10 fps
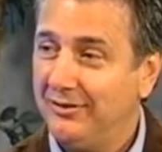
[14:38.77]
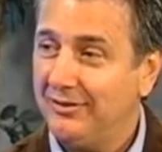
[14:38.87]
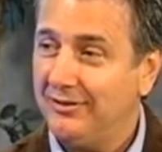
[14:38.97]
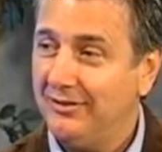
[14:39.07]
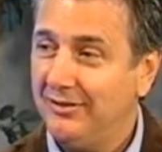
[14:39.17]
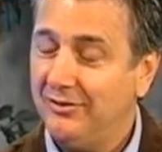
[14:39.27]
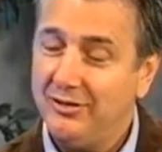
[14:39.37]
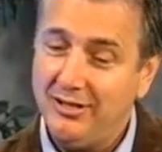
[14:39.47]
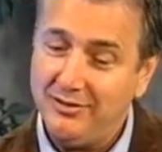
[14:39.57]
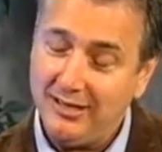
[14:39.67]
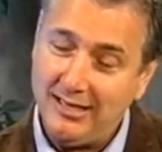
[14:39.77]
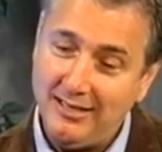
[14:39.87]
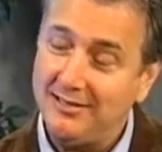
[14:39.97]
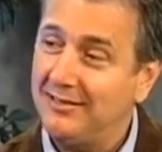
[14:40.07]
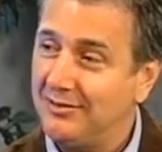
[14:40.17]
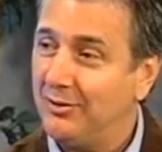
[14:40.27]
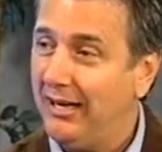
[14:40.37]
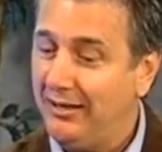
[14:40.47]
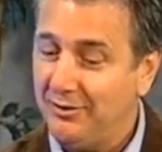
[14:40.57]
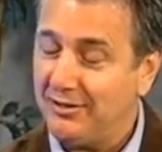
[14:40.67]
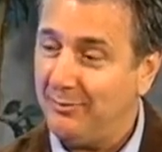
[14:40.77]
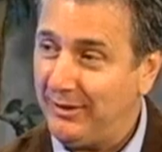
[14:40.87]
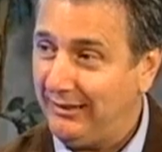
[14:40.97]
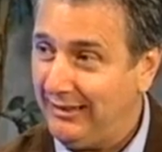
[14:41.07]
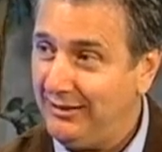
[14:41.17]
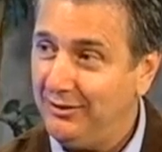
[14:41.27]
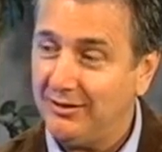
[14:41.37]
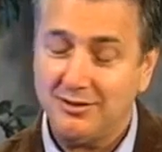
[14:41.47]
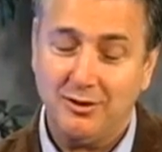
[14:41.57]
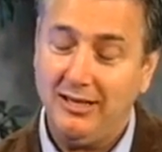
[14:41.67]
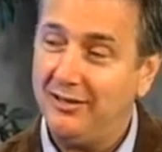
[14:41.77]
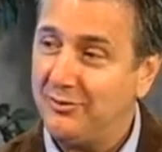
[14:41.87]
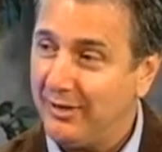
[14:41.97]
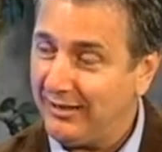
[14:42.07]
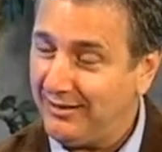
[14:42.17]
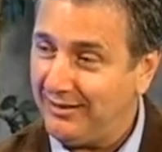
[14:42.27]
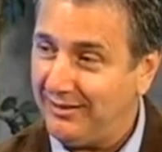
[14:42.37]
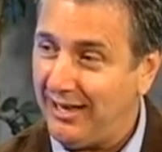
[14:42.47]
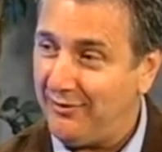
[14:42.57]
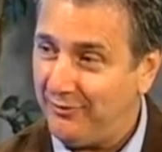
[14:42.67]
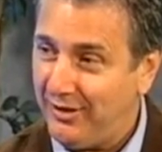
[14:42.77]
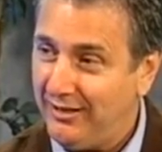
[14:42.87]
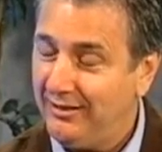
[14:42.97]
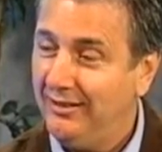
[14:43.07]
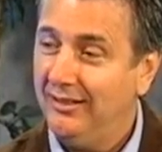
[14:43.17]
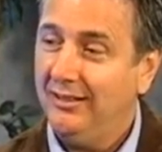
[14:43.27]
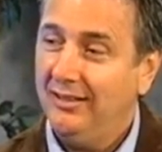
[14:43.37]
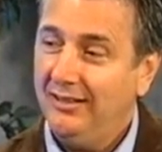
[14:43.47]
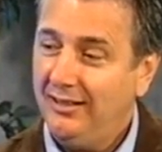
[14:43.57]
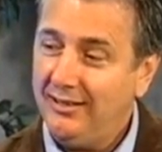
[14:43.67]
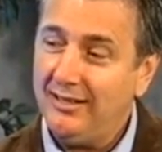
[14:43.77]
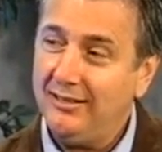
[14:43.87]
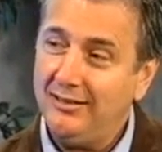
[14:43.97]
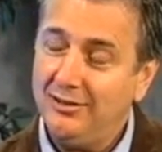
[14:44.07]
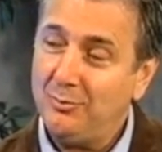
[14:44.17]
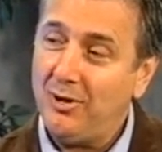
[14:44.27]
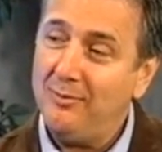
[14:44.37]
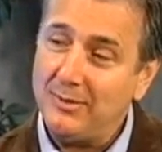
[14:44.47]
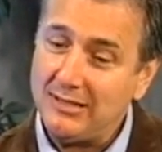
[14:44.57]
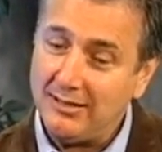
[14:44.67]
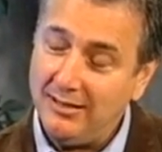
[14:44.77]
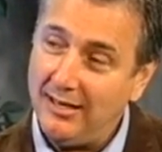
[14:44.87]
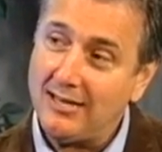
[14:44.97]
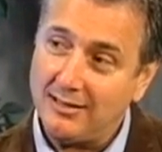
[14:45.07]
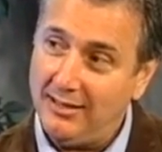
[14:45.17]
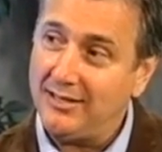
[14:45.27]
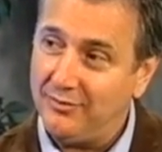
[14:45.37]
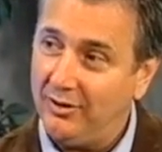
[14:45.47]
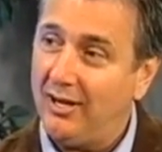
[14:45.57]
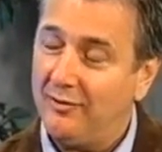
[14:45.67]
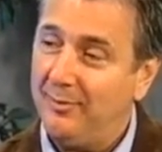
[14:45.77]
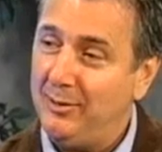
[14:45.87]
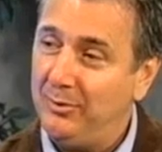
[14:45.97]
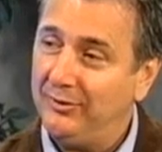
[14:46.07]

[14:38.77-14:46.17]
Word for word: It's, uh, You're mm -hmm. teaching the kids it's okay to do something illegal. It's okay to drink to have fun, and then the problem is it, it escalates for a lot of people.